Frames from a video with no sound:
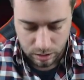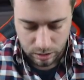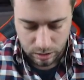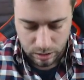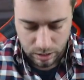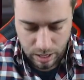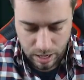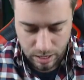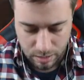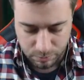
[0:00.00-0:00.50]

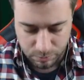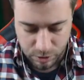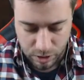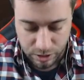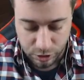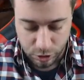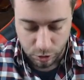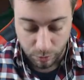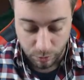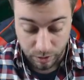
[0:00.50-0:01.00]
uh, I'm trying
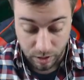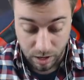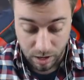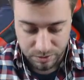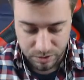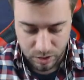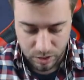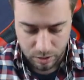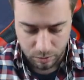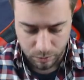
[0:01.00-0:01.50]
to show it off.
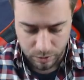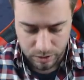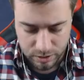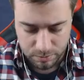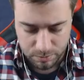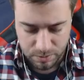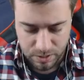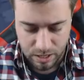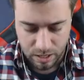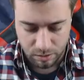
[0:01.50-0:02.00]
So I don't want it
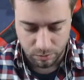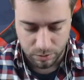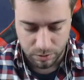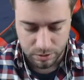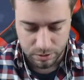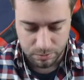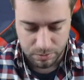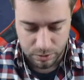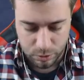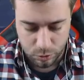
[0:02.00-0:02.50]
to be I don't want
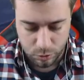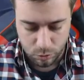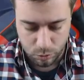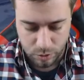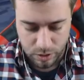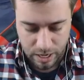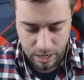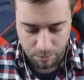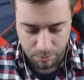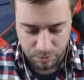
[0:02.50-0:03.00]
it to be too
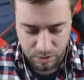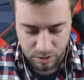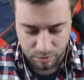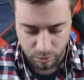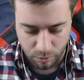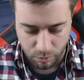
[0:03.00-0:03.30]
campy of a